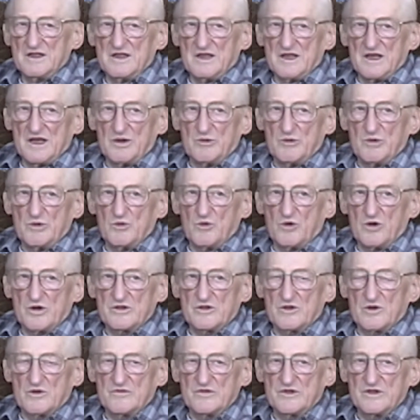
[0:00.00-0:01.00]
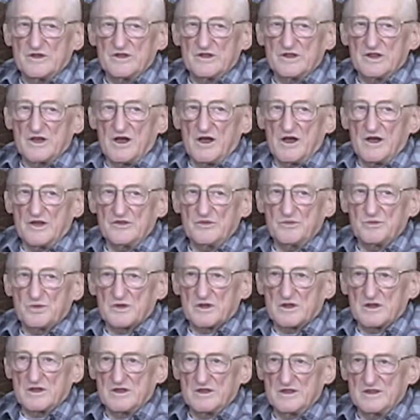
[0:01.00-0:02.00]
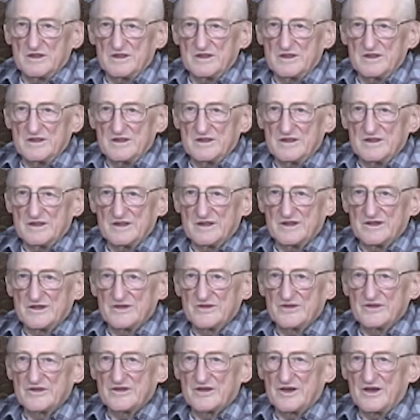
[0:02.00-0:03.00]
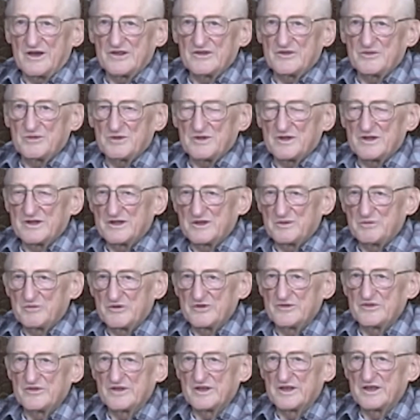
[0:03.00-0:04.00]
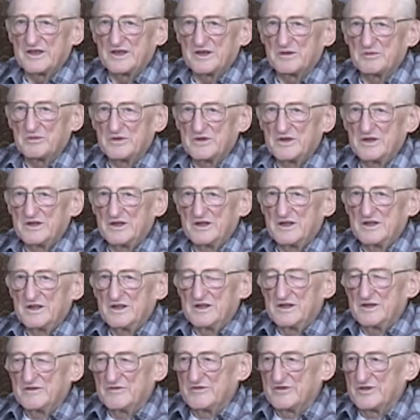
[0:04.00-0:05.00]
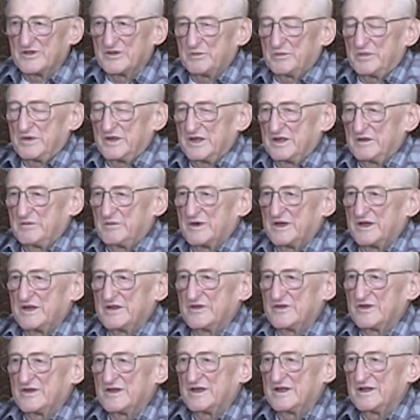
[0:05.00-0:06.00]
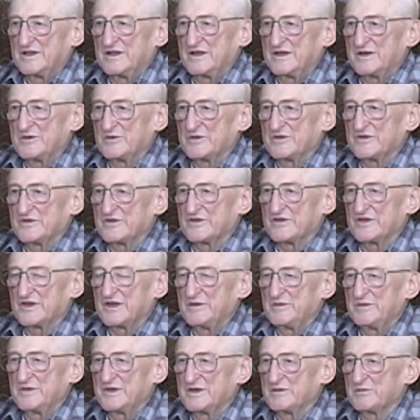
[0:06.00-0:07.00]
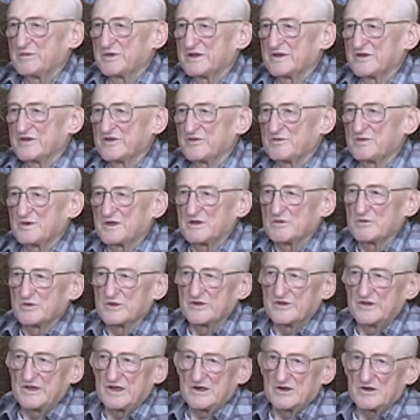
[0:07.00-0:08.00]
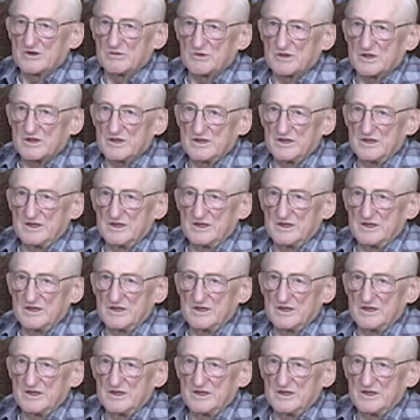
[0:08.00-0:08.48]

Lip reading: And we walked over to the hospital. Now, this is a hospital in the prison camp for the inmates. And there was the same thing, but the smell was terrible